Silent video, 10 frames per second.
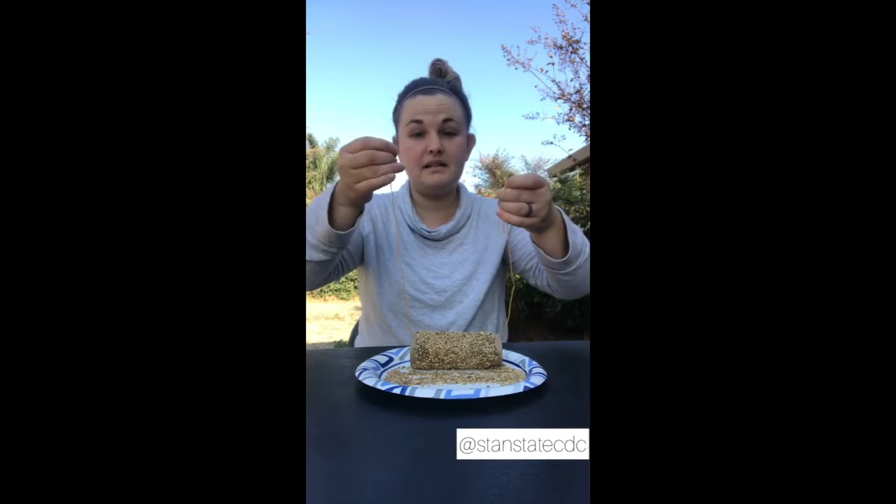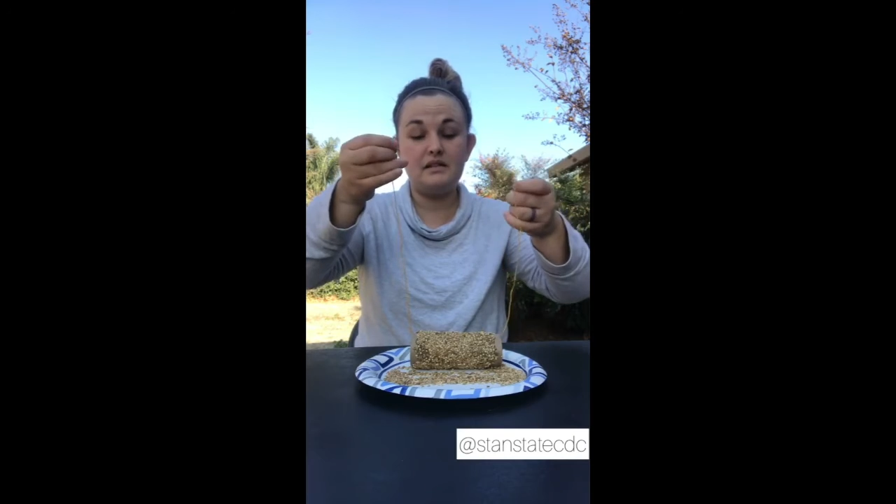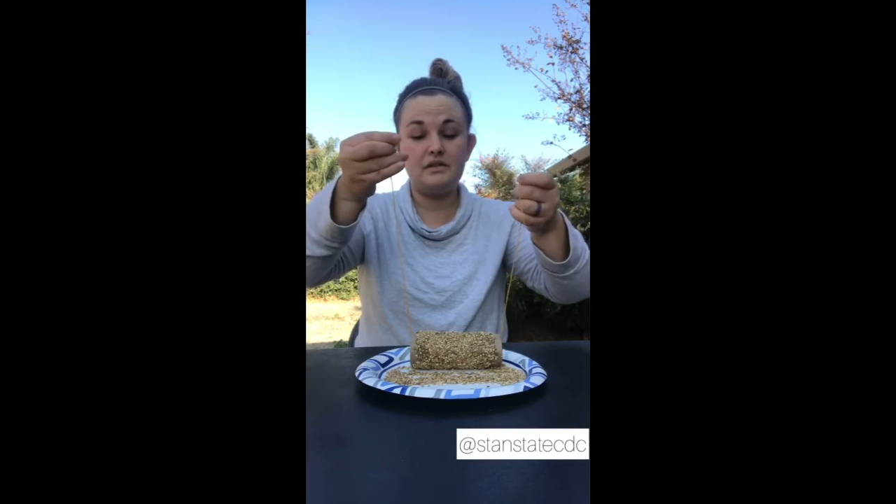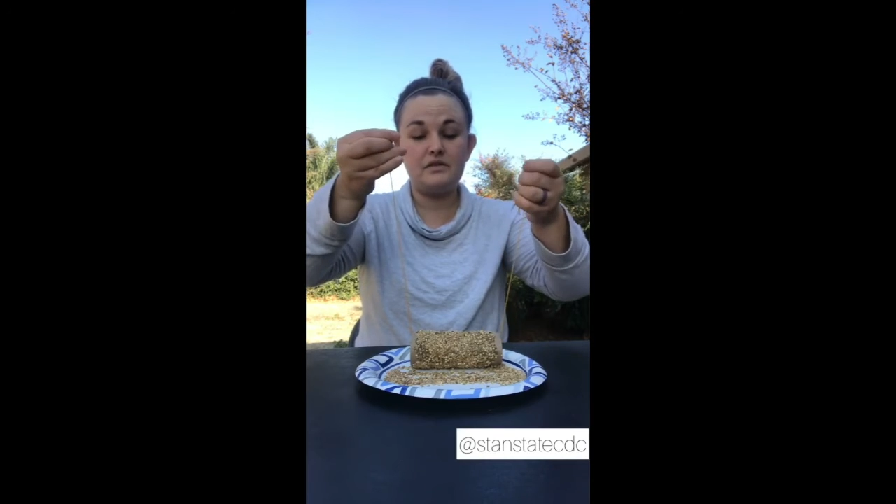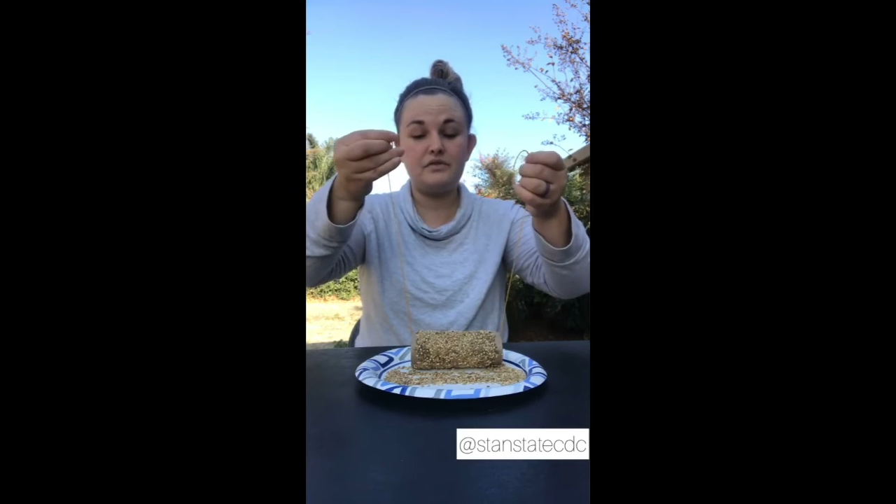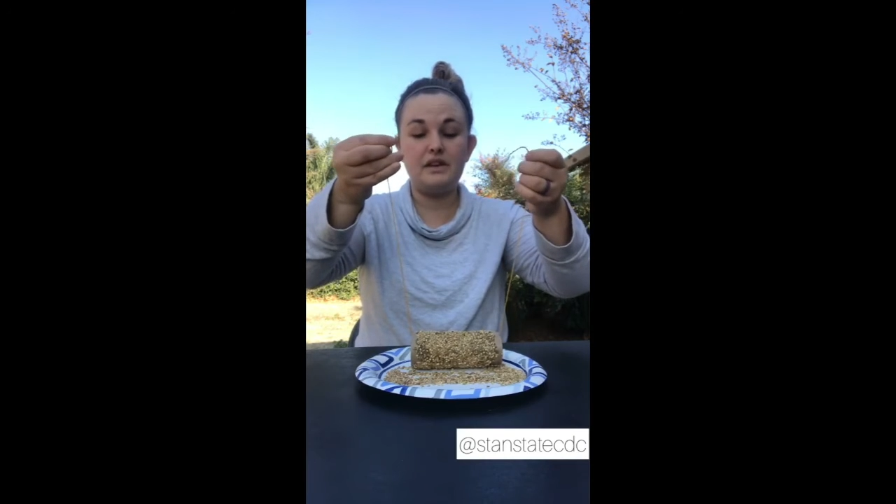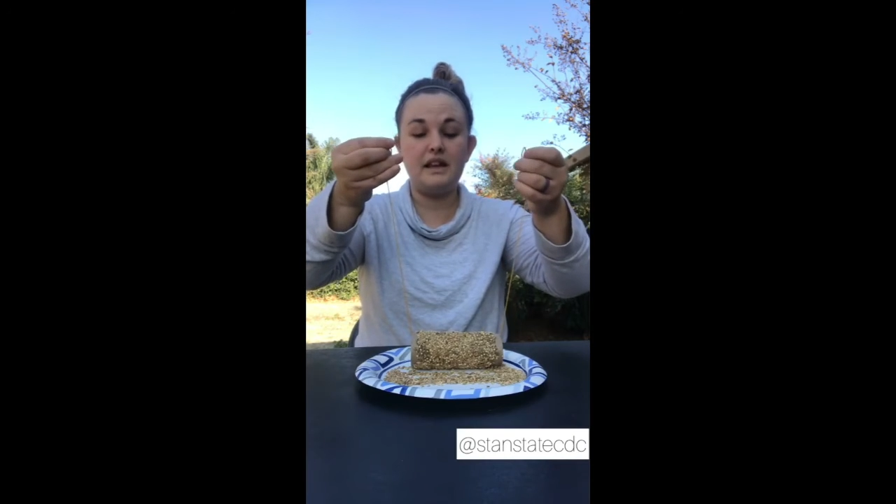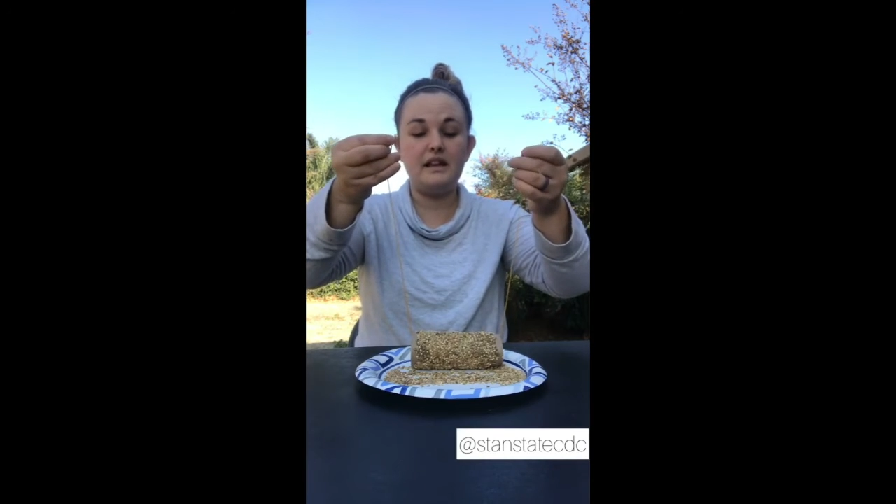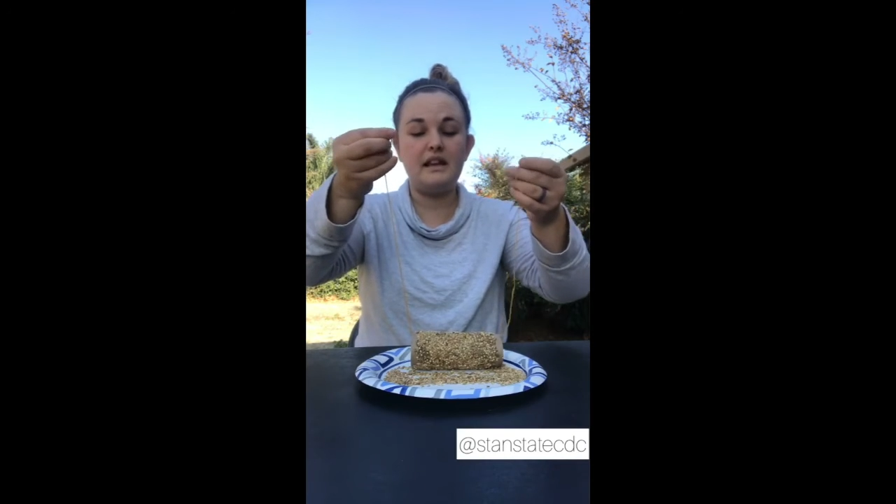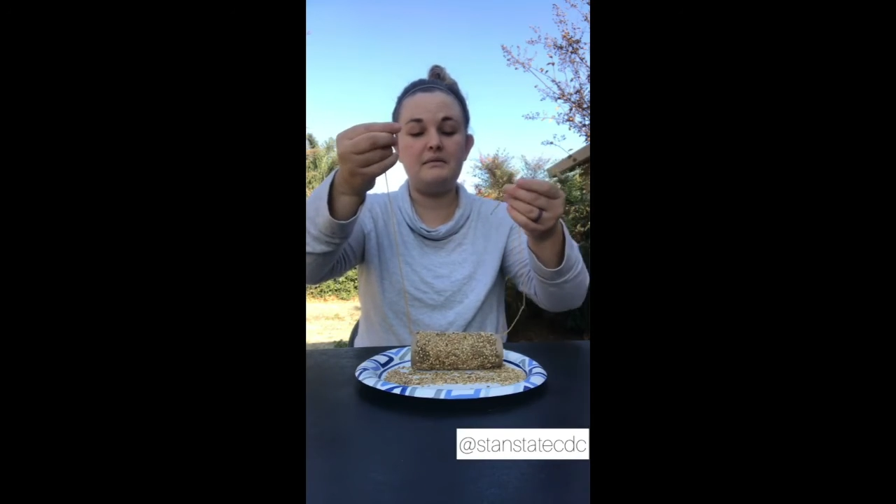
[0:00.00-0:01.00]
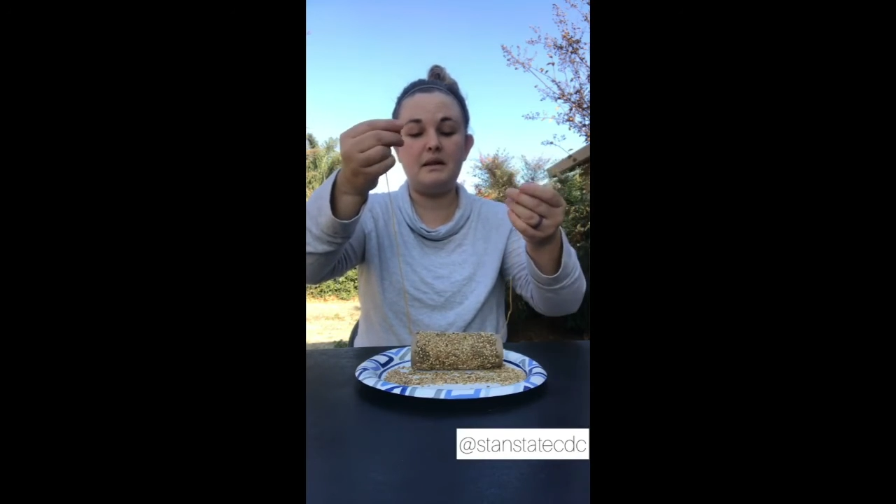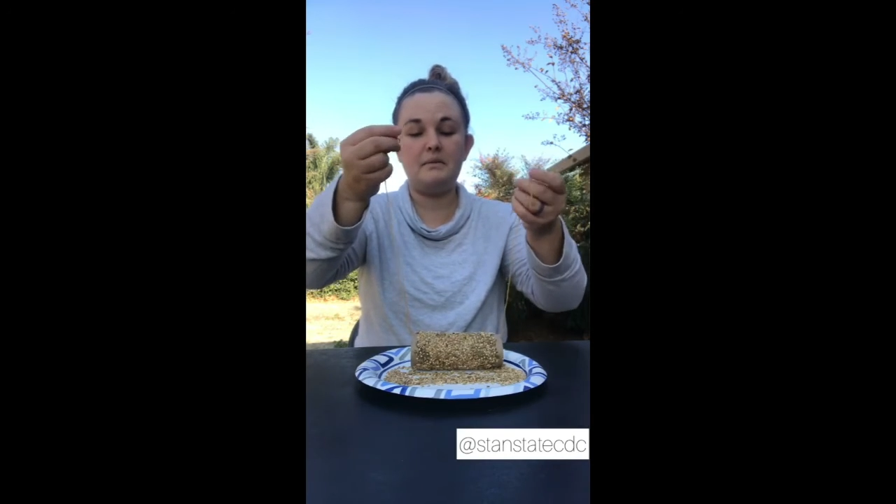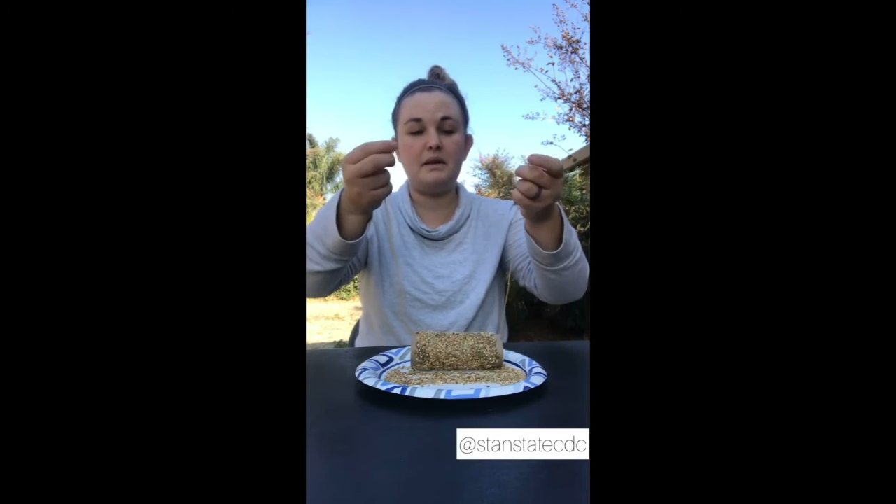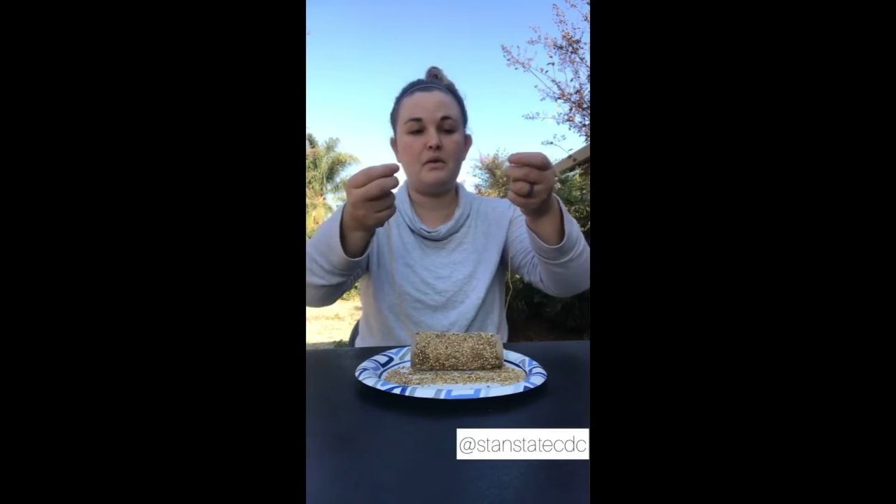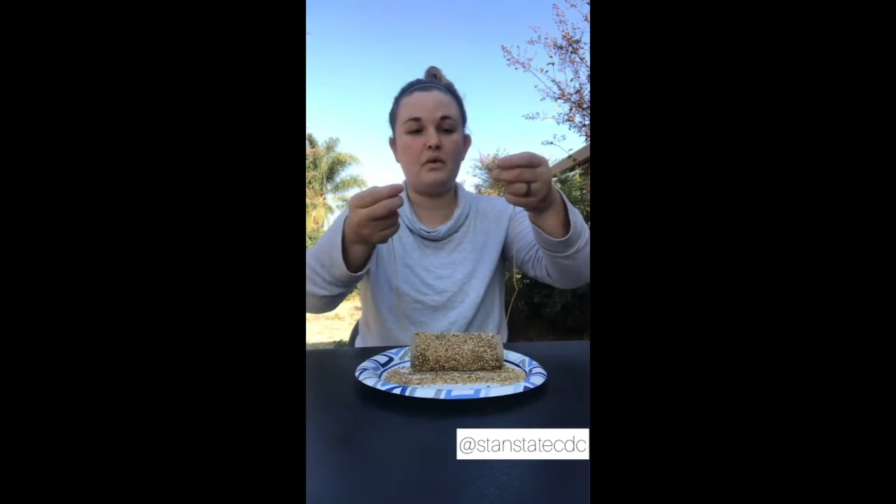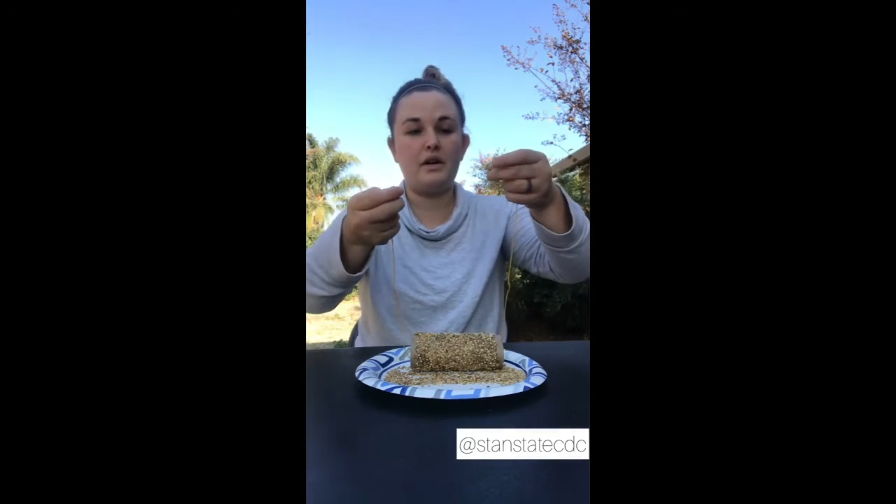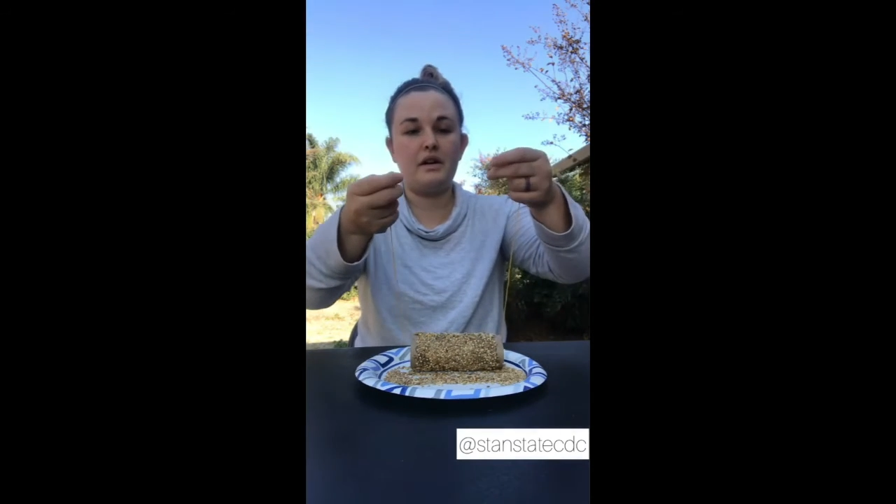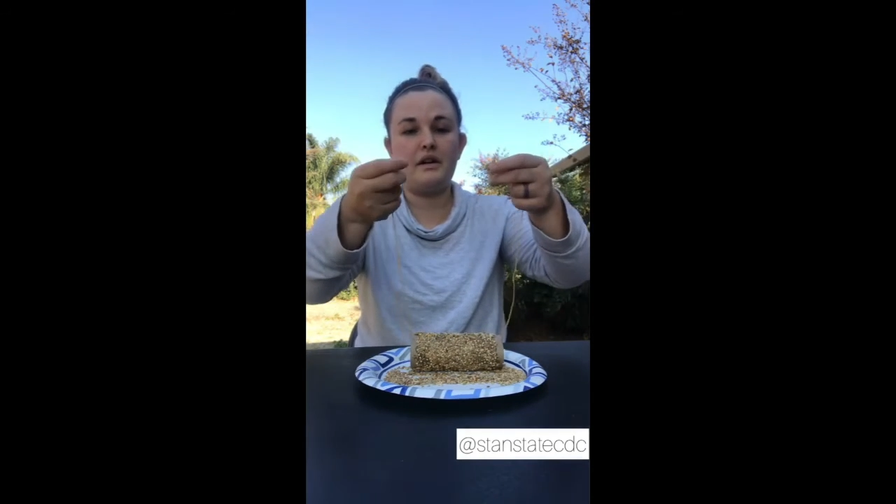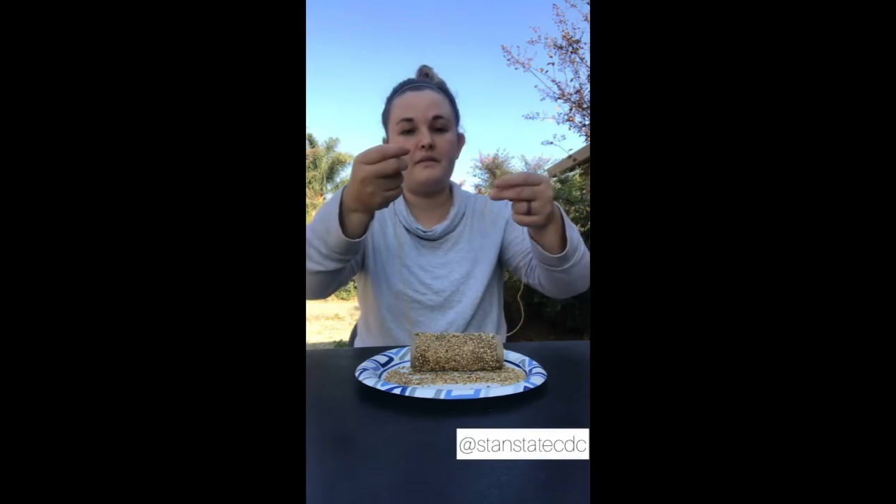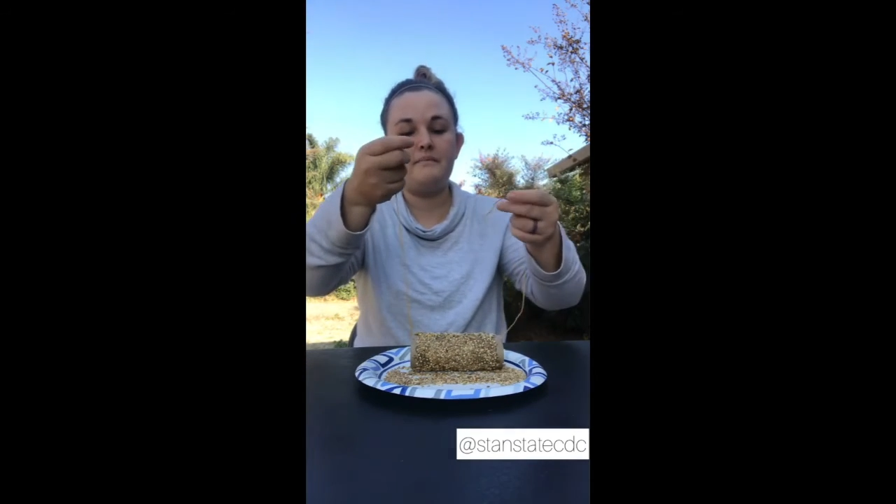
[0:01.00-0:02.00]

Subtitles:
string, and maybe your